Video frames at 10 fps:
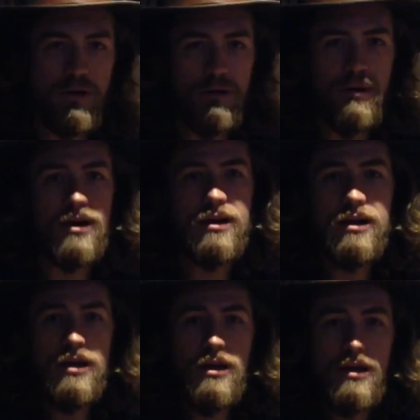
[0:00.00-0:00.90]
with all my
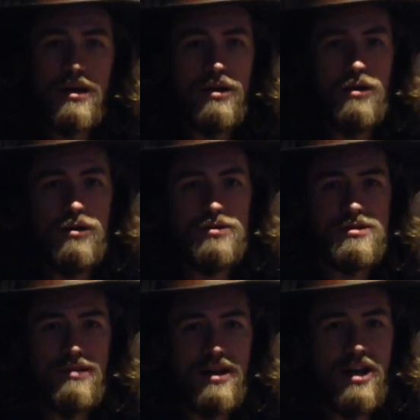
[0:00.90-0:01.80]
clothes
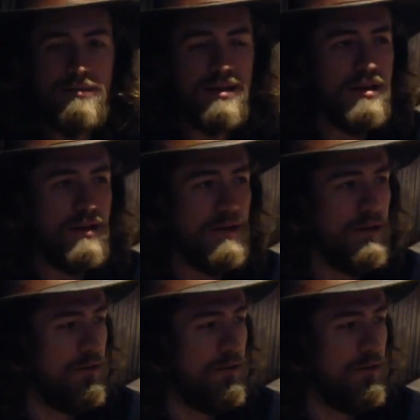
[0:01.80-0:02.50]
and my climbing gear